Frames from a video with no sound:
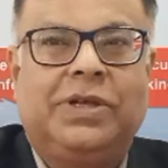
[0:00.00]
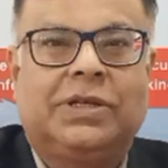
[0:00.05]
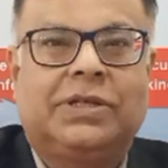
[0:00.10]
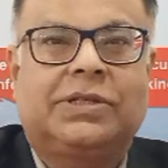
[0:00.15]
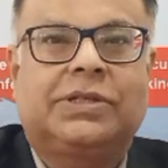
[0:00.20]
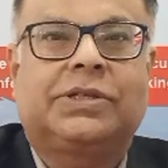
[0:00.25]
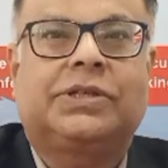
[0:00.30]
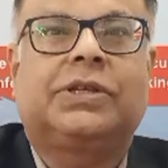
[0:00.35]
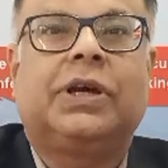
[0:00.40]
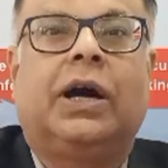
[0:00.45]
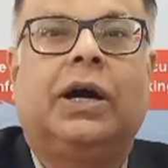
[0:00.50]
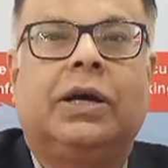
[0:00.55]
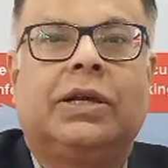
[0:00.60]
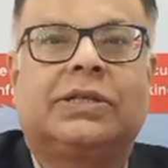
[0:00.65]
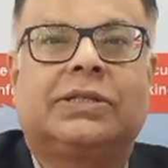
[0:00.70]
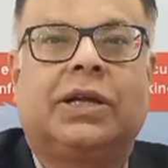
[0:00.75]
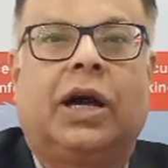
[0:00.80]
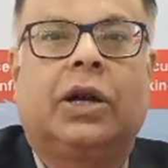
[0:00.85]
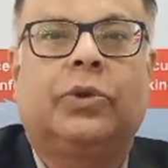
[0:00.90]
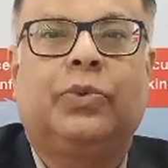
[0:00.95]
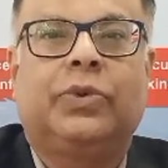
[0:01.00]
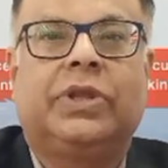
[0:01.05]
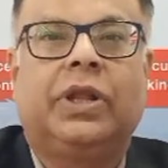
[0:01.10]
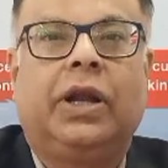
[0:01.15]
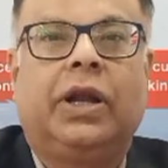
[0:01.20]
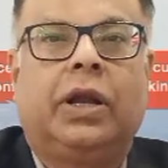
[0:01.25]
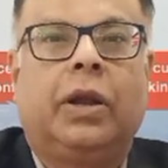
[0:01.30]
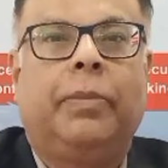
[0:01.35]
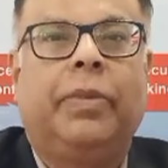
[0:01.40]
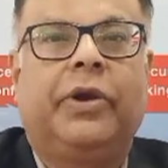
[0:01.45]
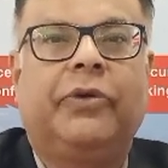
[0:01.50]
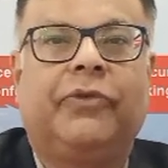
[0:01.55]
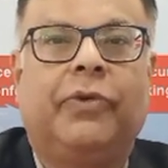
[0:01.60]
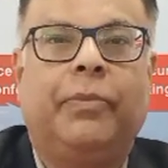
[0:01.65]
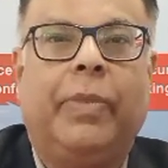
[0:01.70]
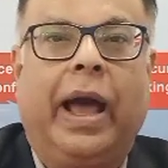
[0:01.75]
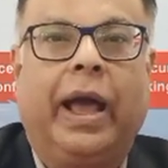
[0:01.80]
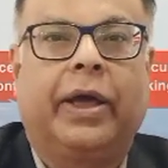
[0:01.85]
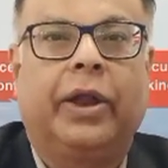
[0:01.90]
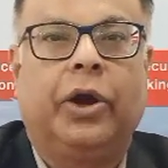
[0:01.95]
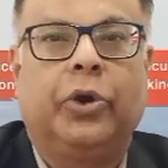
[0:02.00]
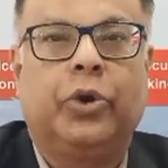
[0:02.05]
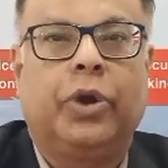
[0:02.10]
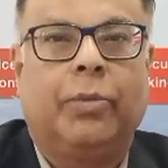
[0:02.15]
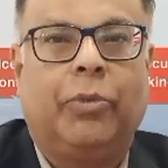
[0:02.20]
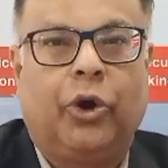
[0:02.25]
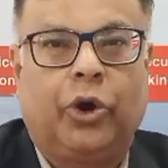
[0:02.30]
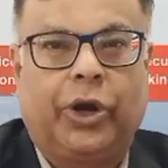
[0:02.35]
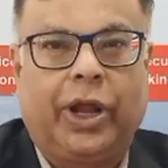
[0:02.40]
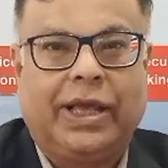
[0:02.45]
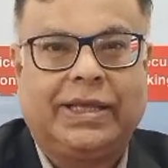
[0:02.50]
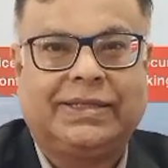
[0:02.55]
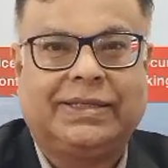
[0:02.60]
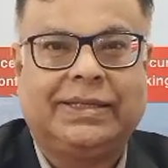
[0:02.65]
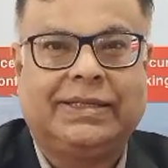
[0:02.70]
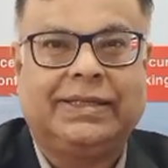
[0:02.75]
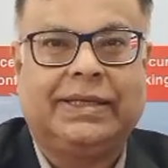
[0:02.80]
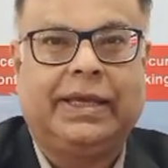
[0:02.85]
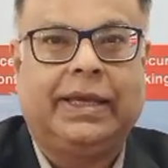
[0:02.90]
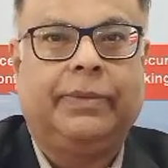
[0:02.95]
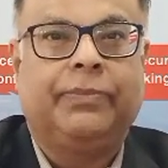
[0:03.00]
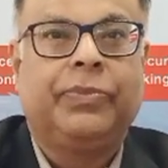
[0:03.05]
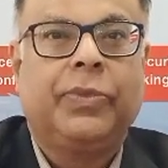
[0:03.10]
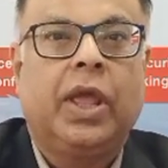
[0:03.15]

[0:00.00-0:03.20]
me just uh, start with a little bit of a background about ICC.